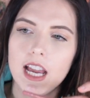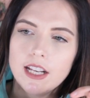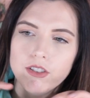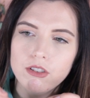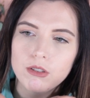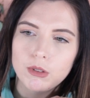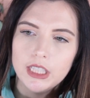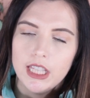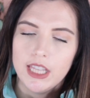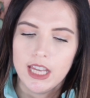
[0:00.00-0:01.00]
I do
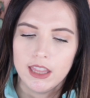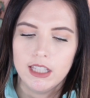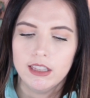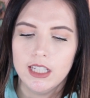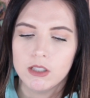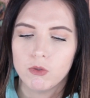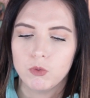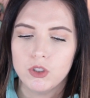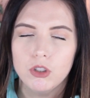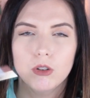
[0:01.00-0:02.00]
really think that these
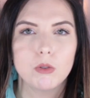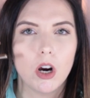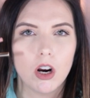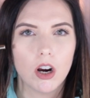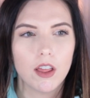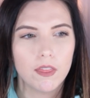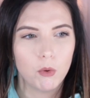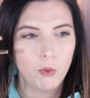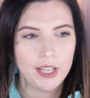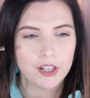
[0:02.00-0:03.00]
2 are
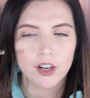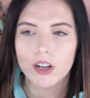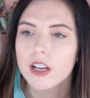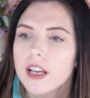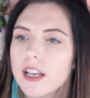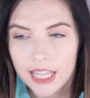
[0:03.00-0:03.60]
the winner.